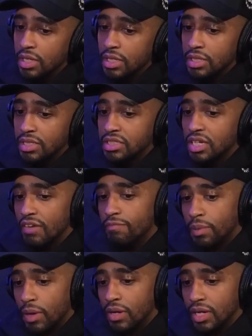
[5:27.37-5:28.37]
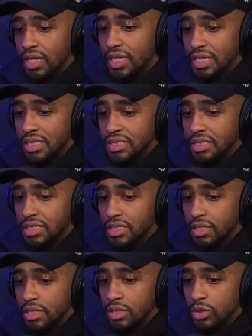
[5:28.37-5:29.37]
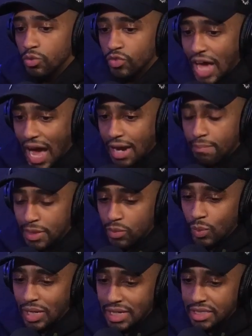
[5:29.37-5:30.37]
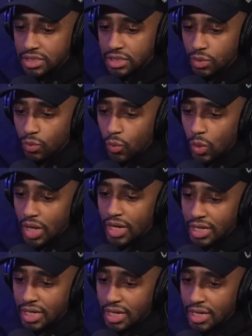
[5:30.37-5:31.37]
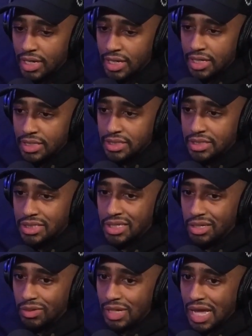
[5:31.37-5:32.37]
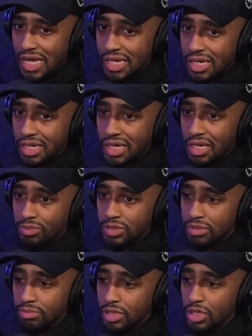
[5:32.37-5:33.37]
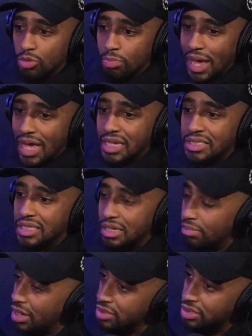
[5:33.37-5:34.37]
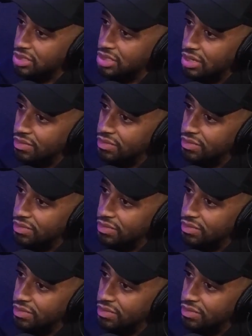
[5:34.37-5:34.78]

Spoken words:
the tough part is you've got to be willing to, one, still like keep some humanity about yourself.